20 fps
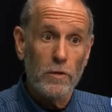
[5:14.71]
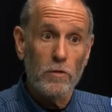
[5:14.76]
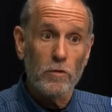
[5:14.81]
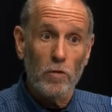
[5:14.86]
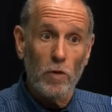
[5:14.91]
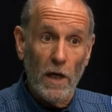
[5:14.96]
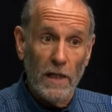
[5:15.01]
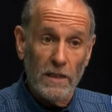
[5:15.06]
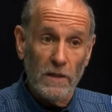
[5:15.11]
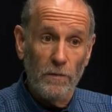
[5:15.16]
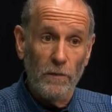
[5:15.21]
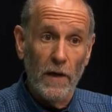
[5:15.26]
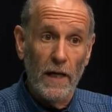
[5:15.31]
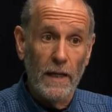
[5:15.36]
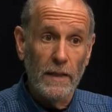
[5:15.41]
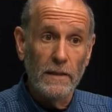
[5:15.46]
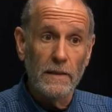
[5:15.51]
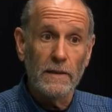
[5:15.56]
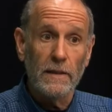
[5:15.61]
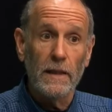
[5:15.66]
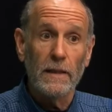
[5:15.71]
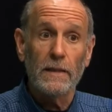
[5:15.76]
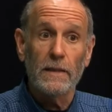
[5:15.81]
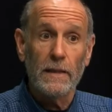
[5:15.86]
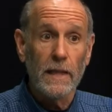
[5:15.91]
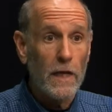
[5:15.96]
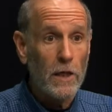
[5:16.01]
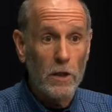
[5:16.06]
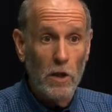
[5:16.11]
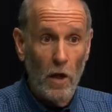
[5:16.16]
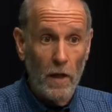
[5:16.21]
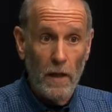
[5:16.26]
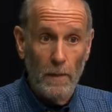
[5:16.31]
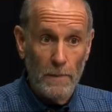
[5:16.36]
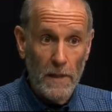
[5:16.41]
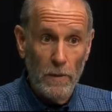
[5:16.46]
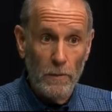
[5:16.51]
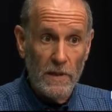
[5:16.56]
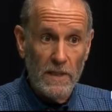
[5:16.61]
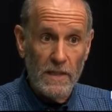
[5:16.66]
Trust Fund since they're going to
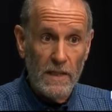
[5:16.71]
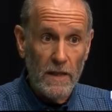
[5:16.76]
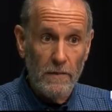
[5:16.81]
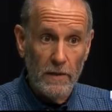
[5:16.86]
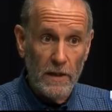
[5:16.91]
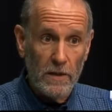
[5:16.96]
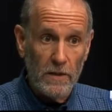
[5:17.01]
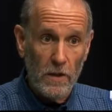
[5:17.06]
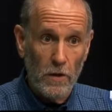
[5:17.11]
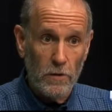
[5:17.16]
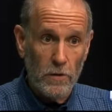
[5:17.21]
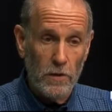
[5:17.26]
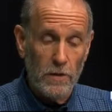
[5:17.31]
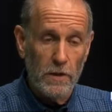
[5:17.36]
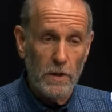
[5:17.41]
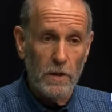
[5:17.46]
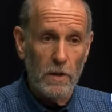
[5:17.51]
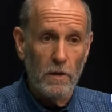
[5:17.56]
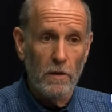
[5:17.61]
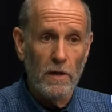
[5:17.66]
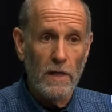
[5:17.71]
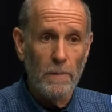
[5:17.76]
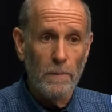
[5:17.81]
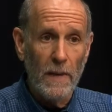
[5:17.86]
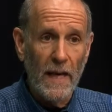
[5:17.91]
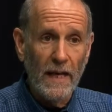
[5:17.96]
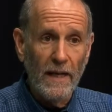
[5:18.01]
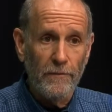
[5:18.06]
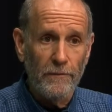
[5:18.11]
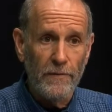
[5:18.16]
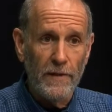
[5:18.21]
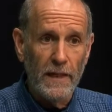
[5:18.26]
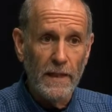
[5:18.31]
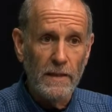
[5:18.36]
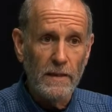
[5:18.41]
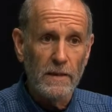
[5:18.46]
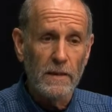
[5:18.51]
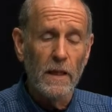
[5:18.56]
be receiving Social Security benefits.